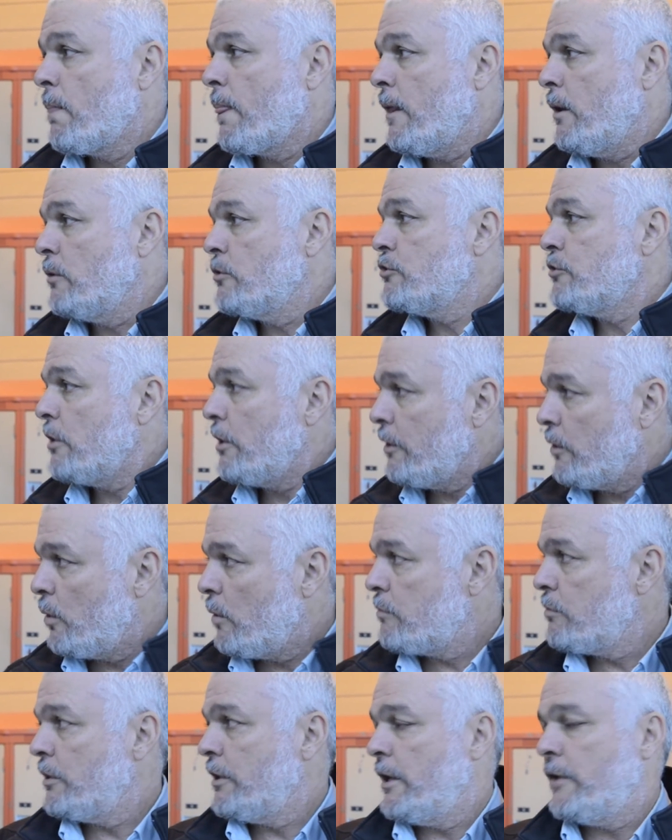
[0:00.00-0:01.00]
You know, starting
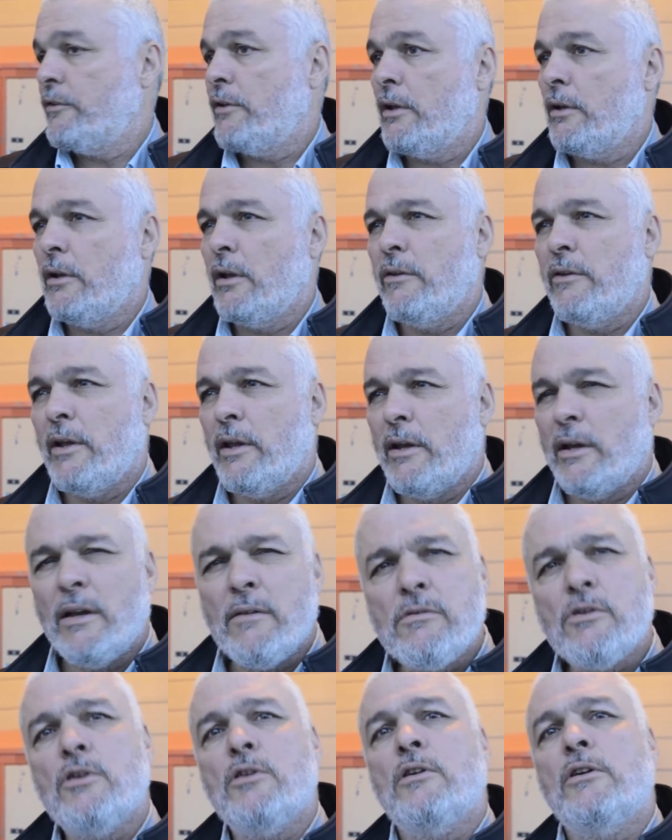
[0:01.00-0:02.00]
over again. And I
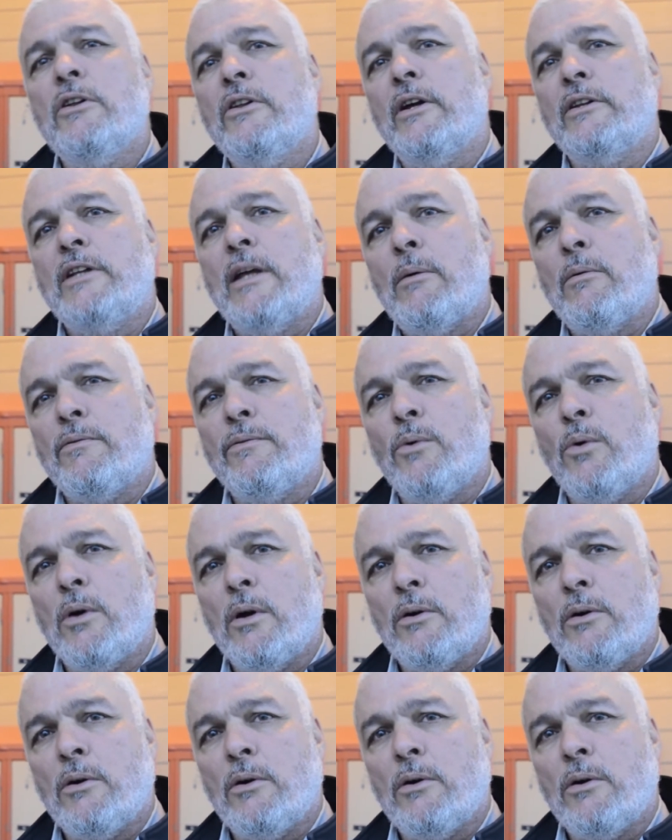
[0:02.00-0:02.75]
never heard it like that before.